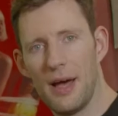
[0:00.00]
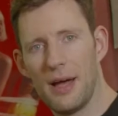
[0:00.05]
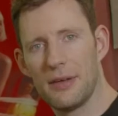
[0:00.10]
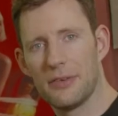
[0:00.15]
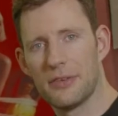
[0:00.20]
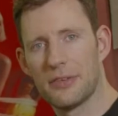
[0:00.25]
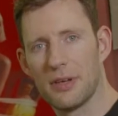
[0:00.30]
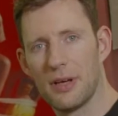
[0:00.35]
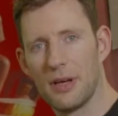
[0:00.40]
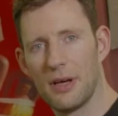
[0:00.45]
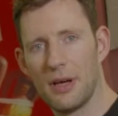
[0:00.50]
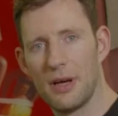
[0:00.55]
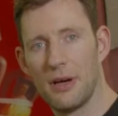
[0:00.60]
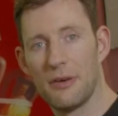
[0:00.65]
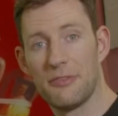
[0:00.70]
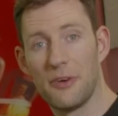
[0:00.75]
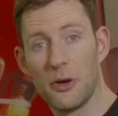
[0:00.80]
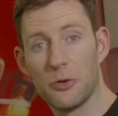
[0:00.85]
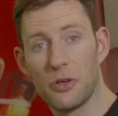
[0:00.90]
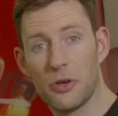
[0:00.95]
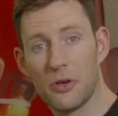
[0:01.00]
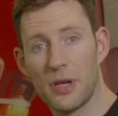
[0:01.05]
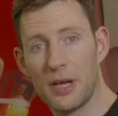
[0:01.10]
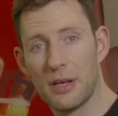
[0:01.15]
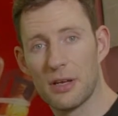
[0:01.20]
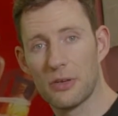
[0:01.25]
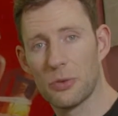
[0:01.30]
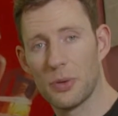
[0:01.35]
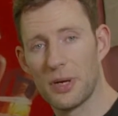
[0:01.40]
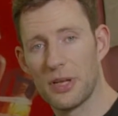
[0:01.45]
at uh,
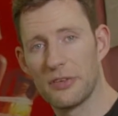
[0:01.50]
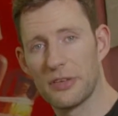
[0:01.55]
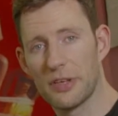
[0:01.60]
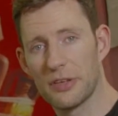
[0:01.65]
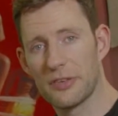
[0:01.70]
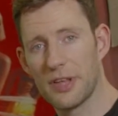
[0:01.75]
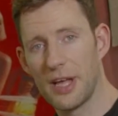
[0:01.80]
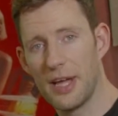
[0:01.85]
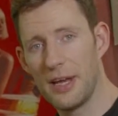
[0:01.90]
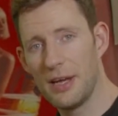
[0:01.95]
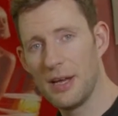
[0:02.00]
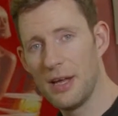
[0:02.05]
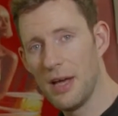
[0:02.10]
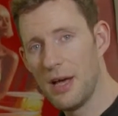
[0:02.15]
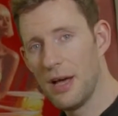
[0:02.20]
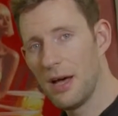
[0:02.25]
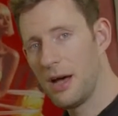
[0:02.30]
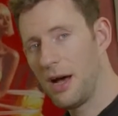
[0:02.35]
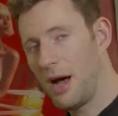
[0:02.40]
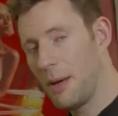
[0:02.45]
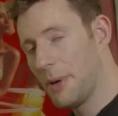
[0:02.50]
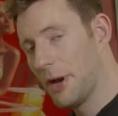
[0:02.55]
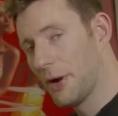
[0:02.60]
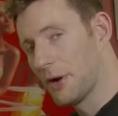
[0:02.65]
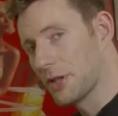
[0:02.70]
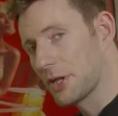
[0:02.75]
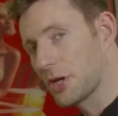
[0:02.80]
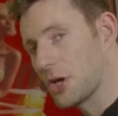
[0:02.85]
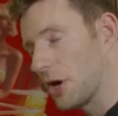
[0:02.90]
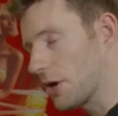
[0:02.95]
Photokina twenty sixteen. I'm here
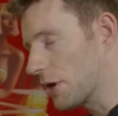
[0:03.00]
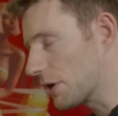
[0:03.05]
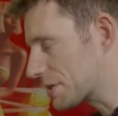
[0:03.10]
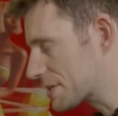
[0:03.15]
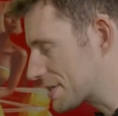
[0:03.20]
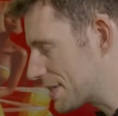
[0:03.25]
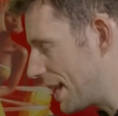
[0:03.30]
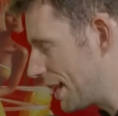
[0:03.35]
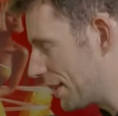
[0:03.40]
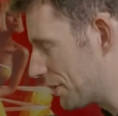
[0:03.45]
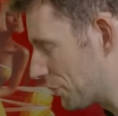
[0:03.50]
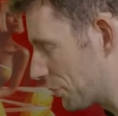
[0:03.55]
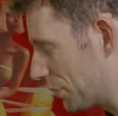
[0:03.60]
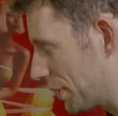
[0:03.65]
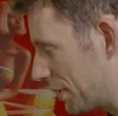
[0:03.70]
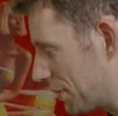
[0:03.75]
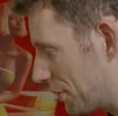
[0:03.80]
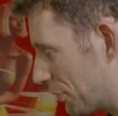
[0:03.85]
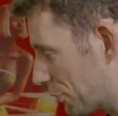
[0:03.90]
on the Godox stand with